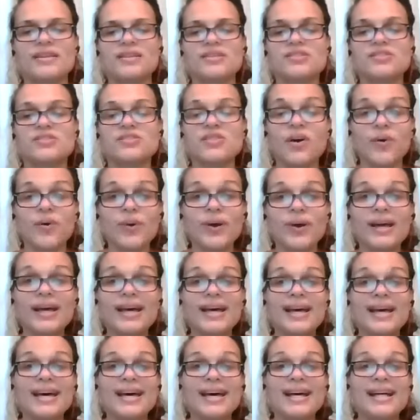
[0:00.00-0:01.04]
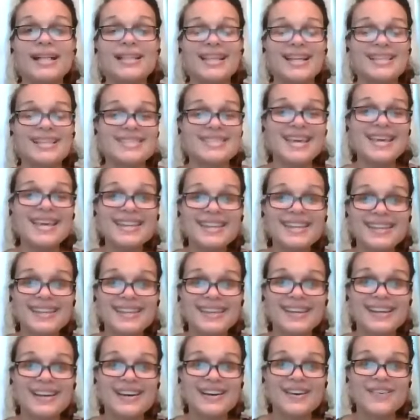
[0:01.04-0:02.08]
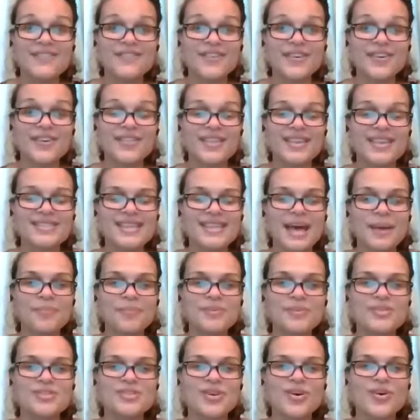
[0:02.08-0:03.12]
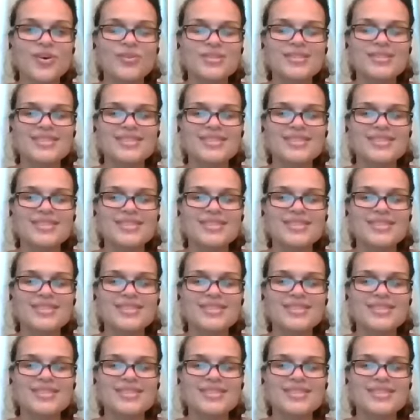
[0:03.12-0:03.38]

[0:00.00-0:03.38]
So that's it for this episode.